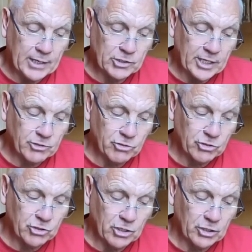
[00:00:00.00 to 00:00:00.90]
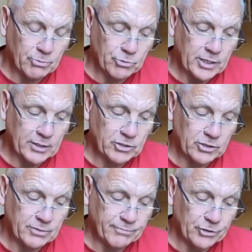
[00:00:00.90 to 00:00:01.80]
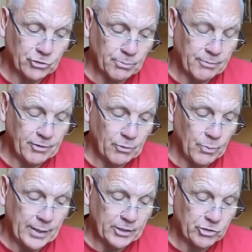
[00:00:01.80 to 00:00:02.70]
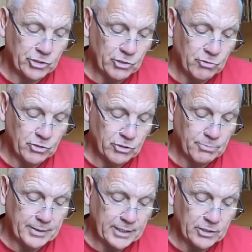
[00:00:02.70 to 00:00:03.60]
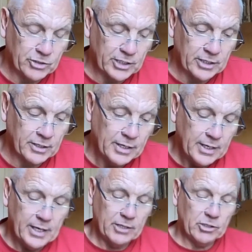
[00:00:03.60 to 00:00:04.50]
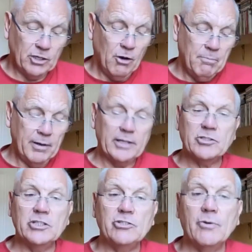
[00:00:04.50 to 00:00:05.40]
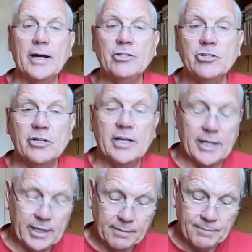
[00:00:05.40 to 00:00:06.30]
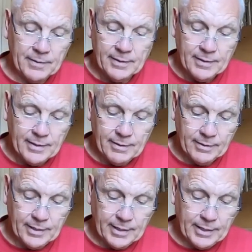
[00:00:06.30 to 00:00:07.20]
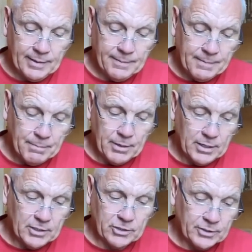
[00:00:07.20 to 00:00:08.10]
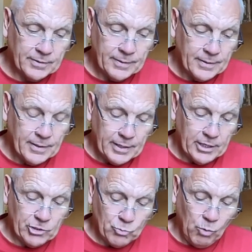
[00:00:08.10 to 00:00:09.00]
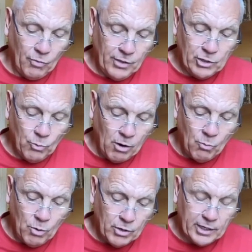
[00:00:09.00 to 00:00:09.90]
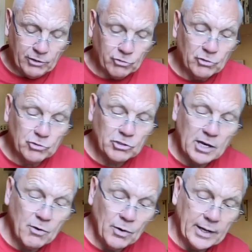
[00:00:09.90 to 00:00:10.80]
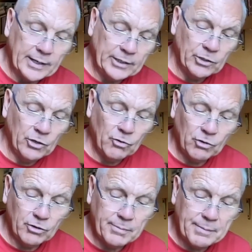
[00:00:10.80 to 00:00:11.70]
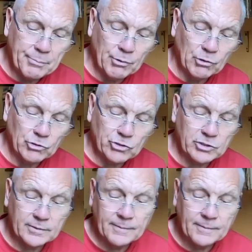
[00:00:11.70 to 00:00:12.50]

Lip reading: etc., circumstances, and for some of you where there's children to be considered. It's a complex situation here, okay, but it's one that you are working through slowly. You're not going to be pushed.